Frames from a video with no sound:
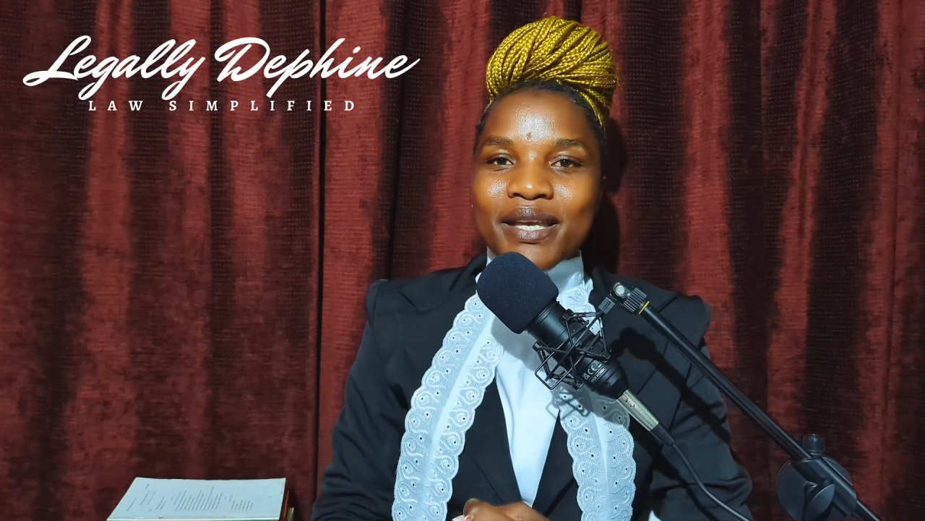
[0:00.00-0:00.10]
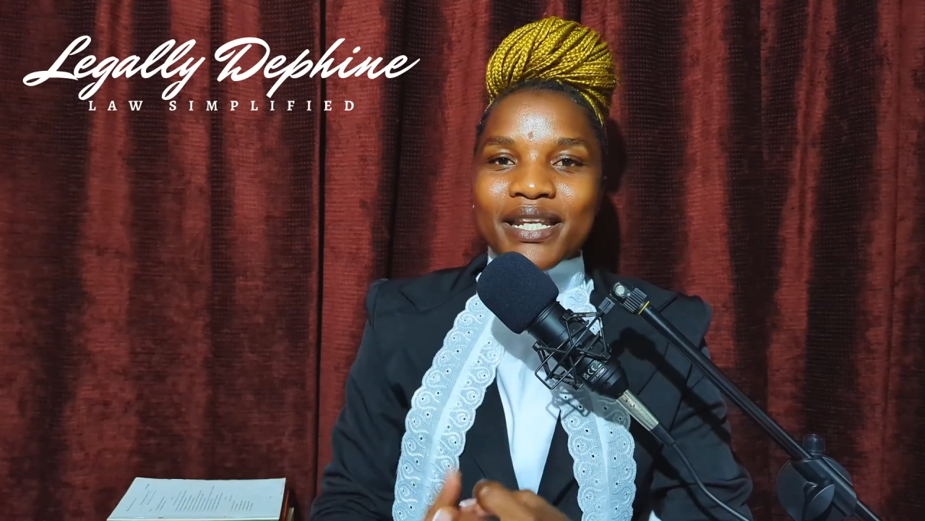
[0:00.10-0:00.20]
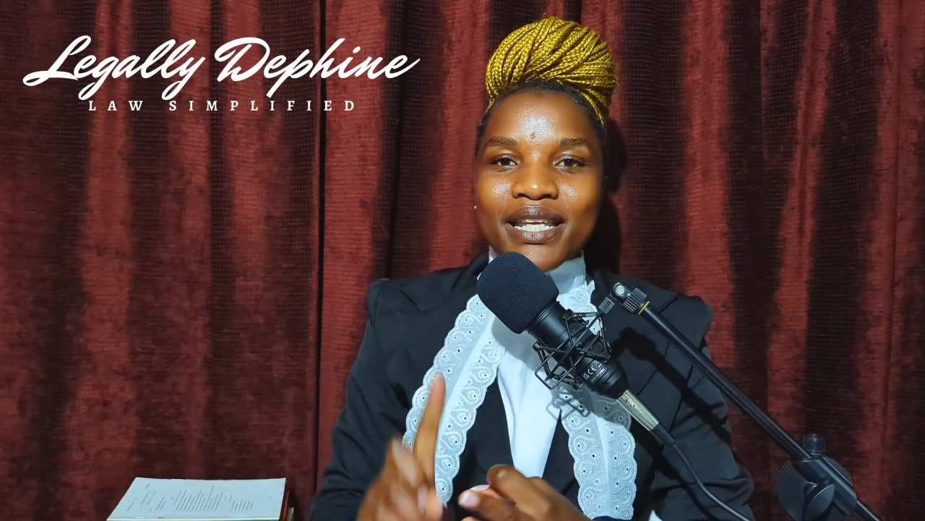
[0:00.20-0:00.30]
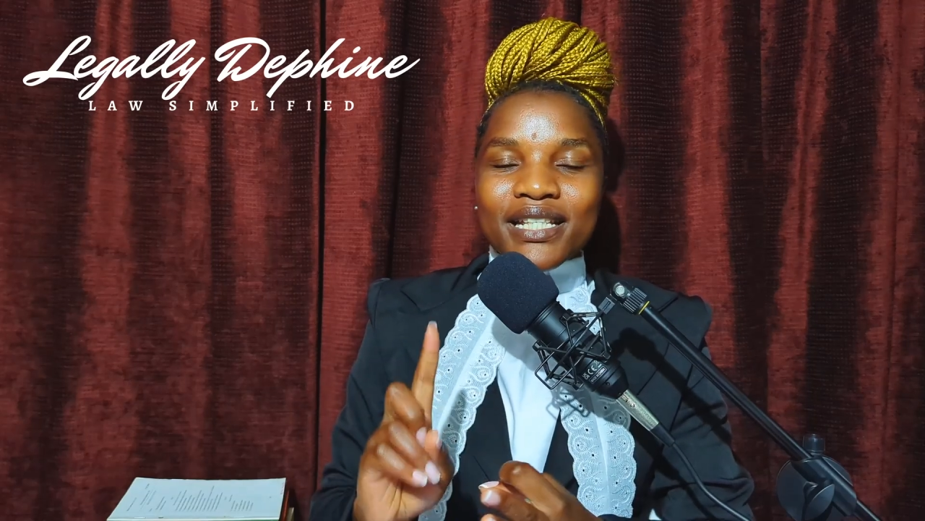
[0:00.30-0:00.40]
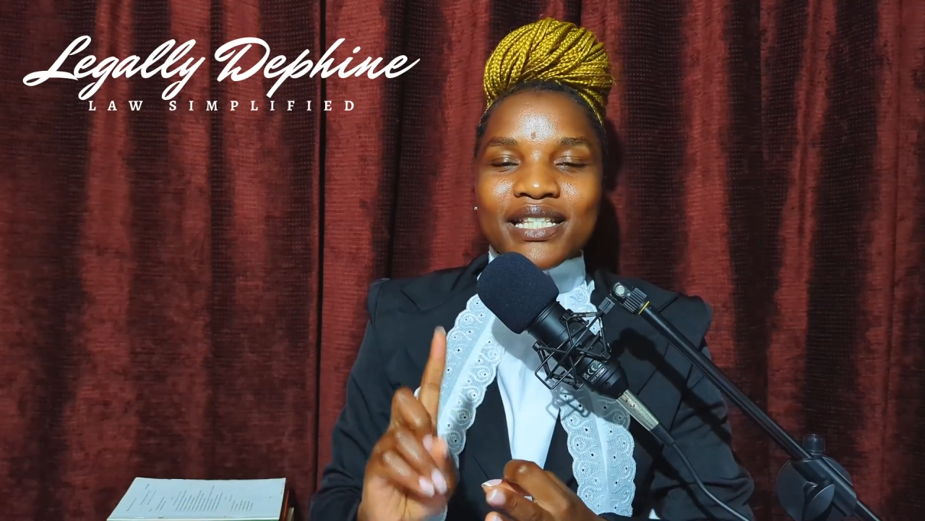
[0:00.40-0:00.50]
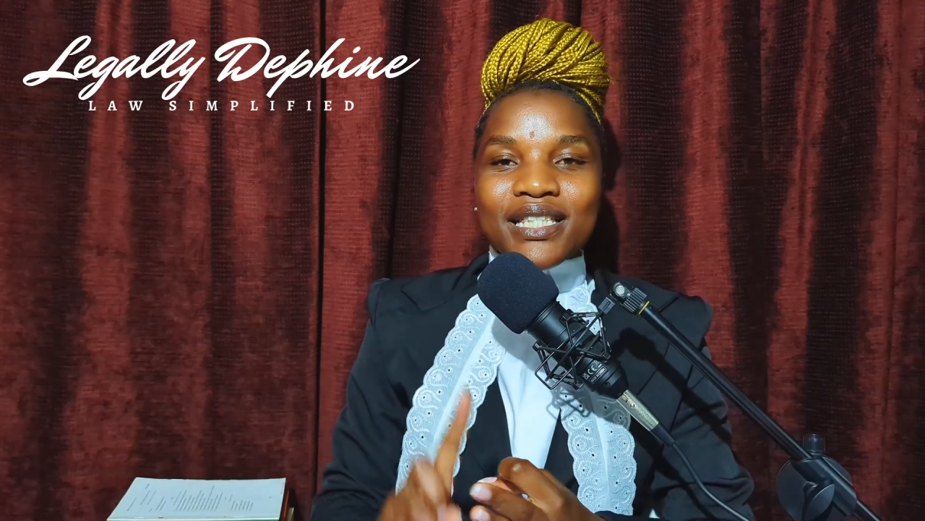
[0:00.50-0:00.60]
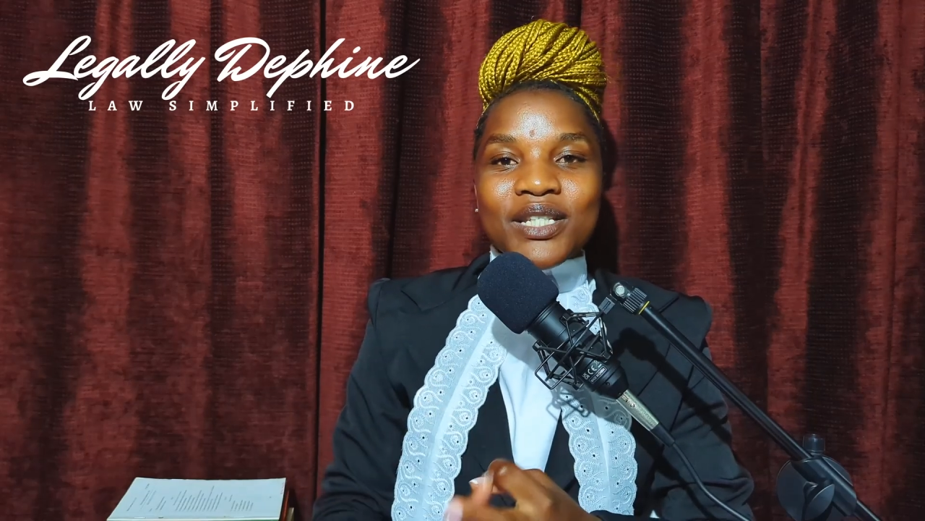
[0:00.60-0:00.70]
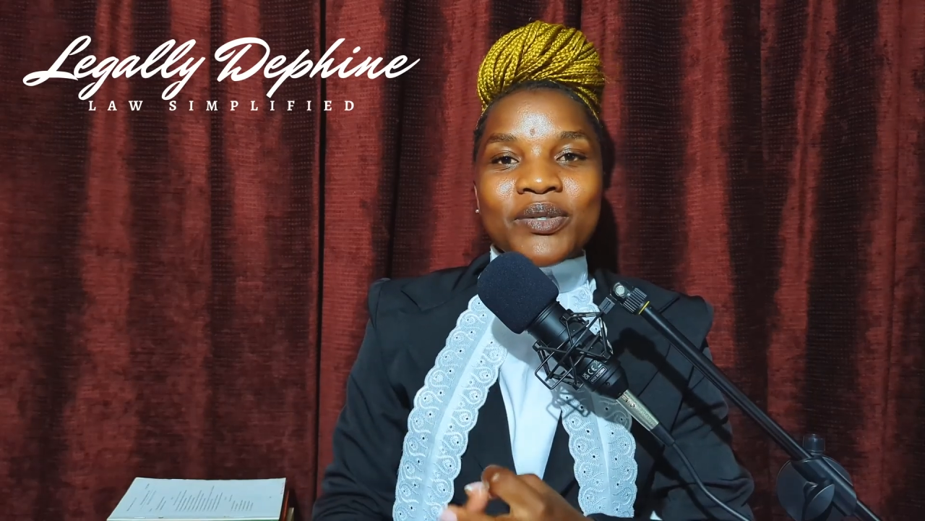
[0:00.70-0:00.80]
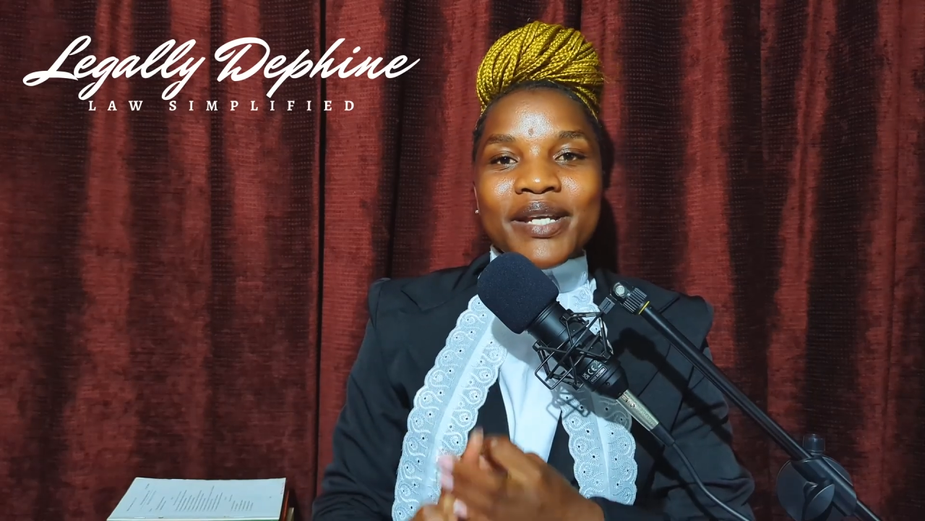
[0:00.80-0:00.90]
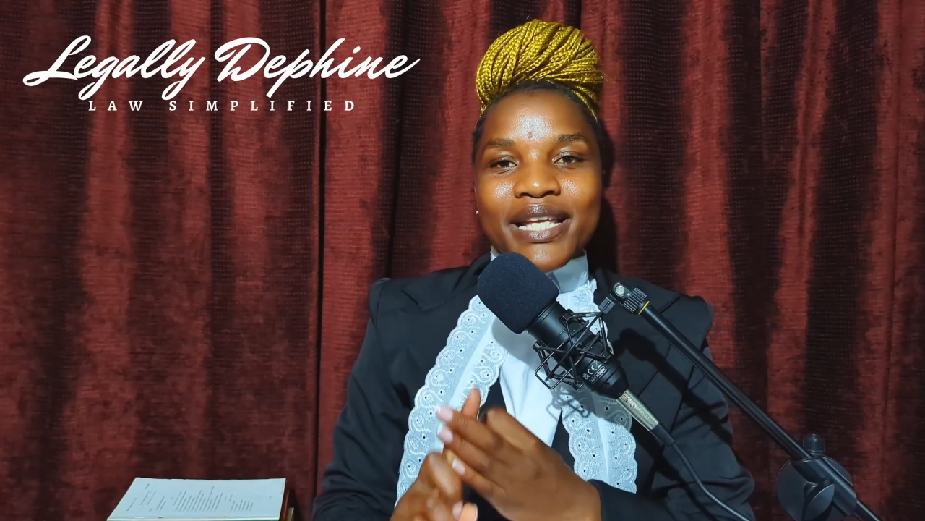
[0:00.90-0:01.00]
marriage
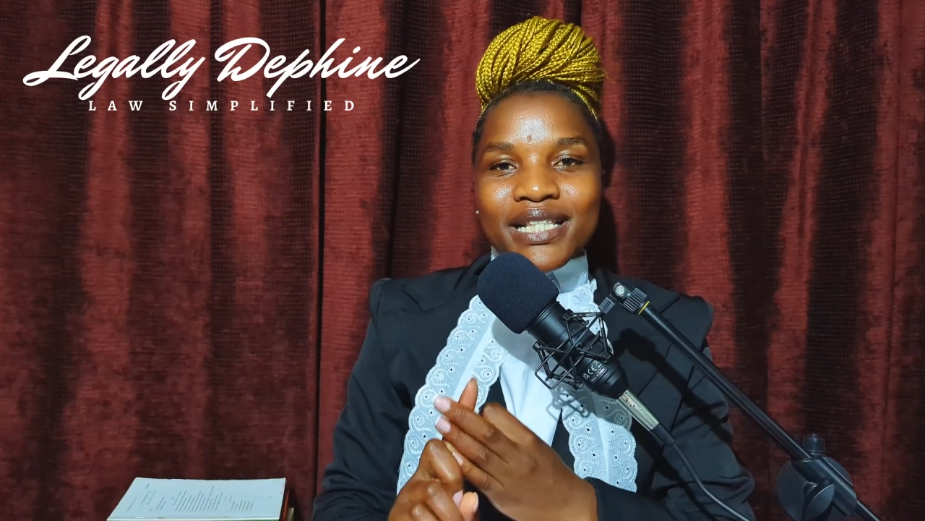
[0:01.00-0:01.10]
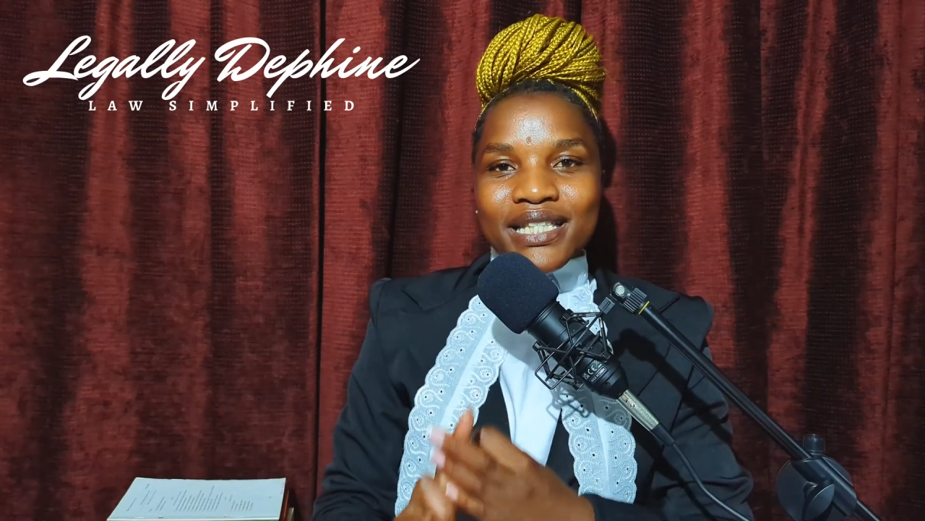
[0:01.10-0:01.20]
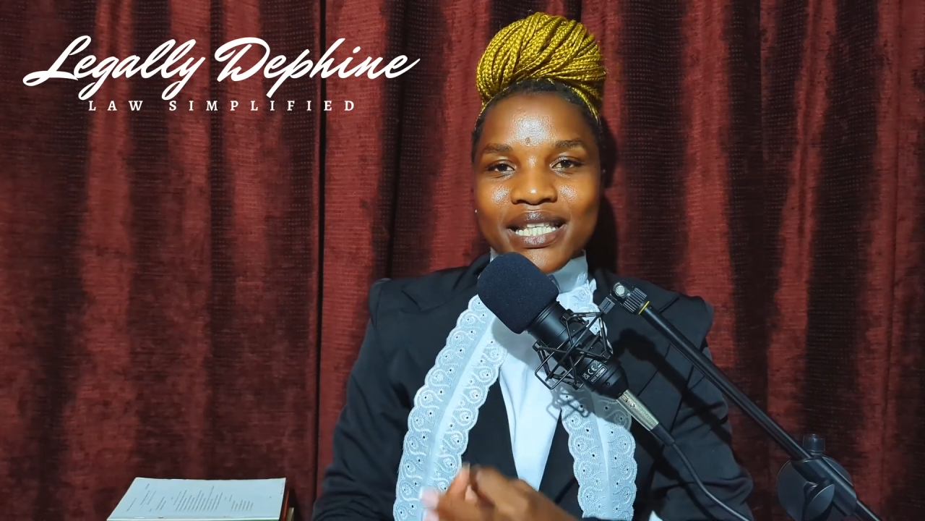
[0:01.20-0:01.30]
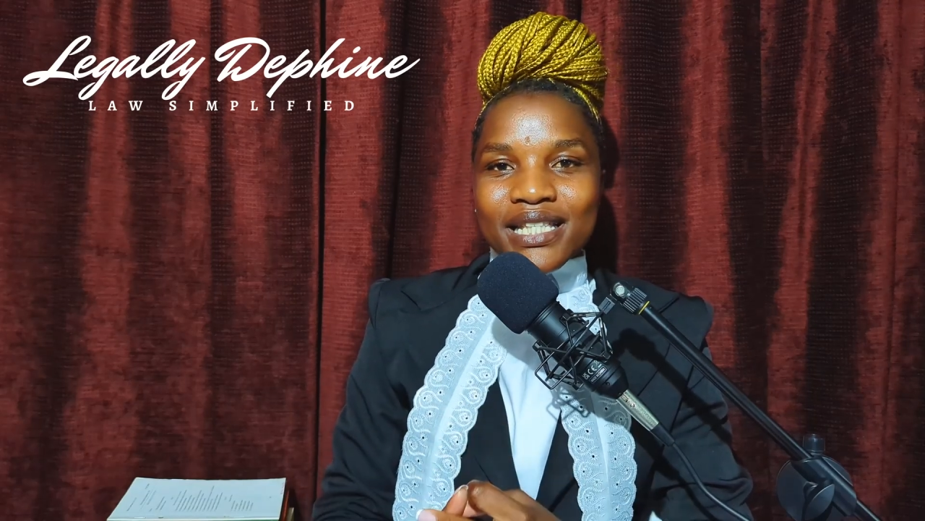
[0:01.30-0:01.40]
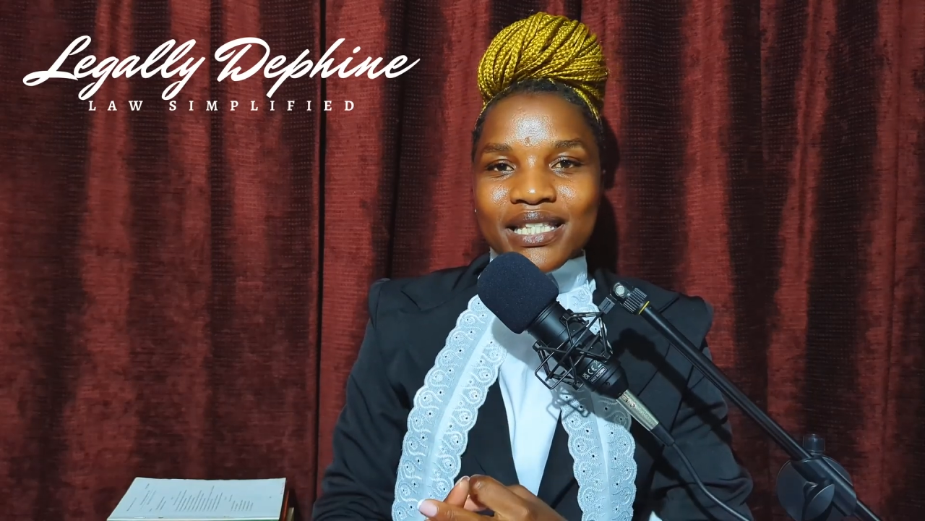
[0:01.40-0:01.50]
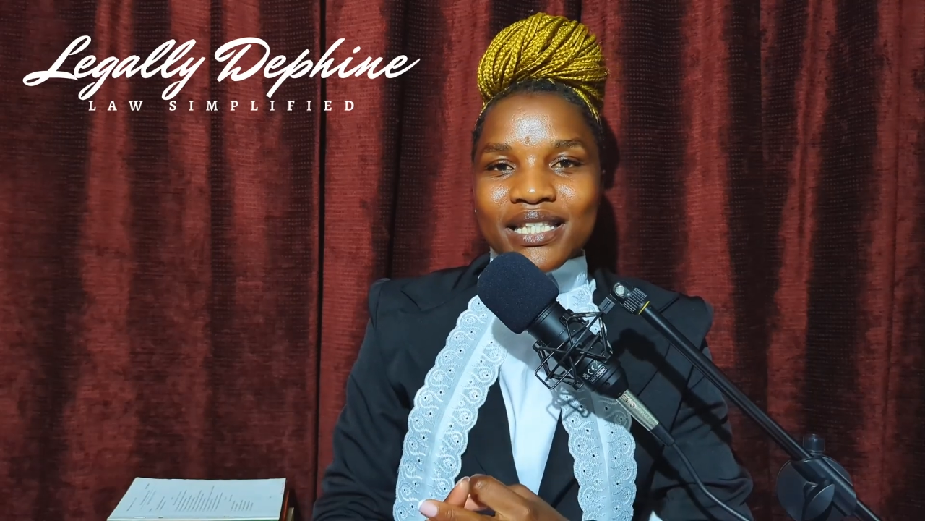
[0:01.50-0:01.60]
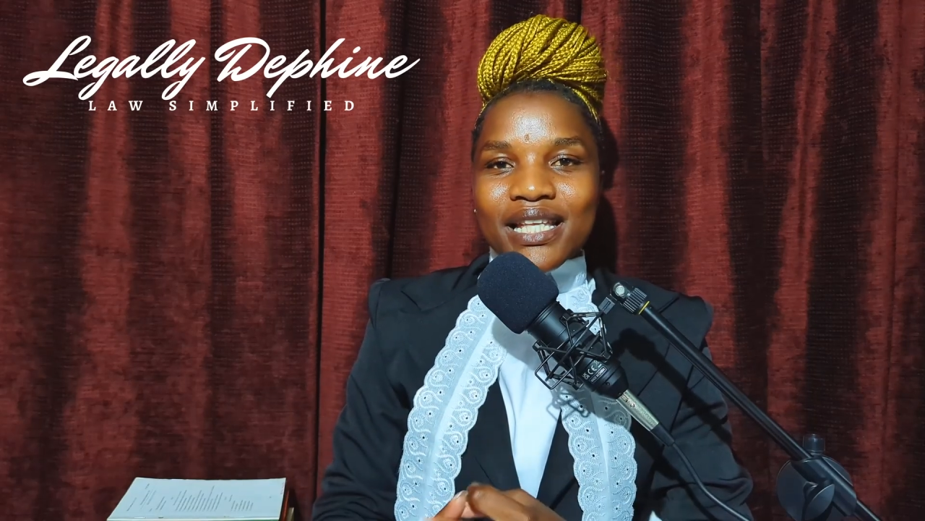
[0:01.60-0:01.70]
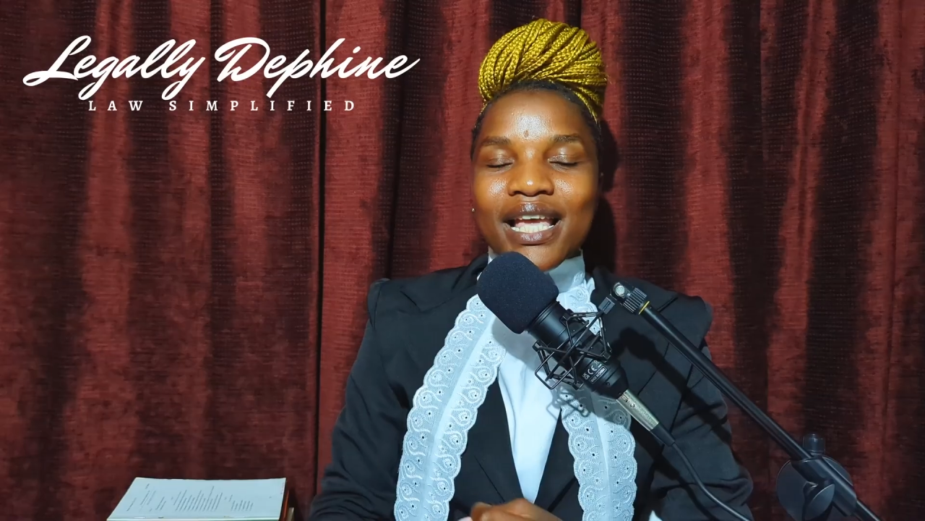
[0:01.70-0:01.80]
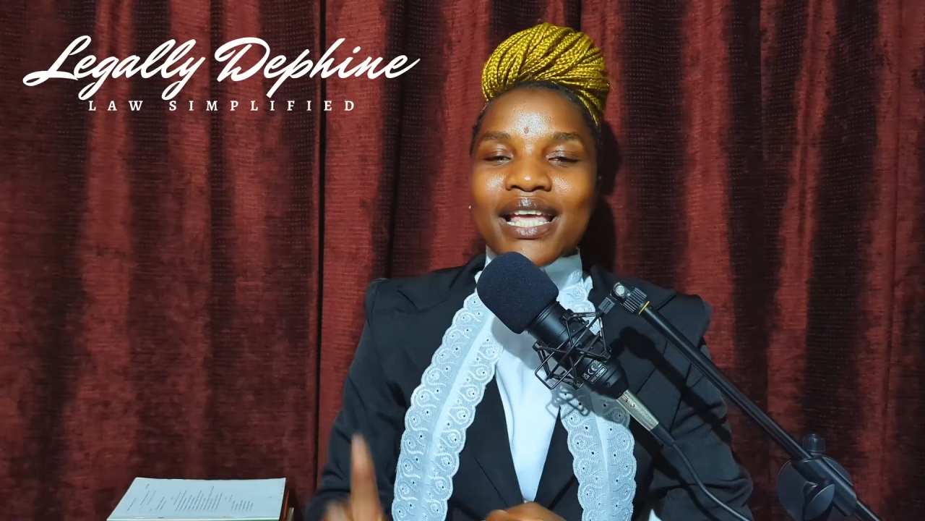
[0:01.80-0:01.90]
still exists.